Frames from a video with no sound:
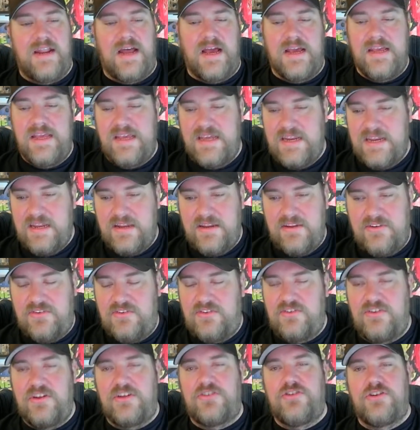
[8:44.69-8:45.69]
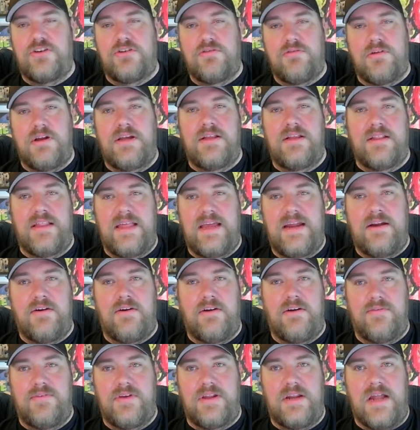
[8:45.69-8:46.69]
I added such a great layer
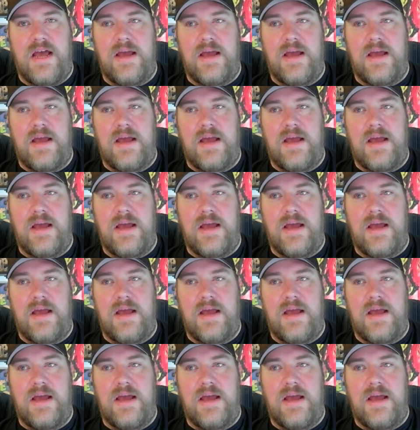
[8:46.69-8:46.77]
of it.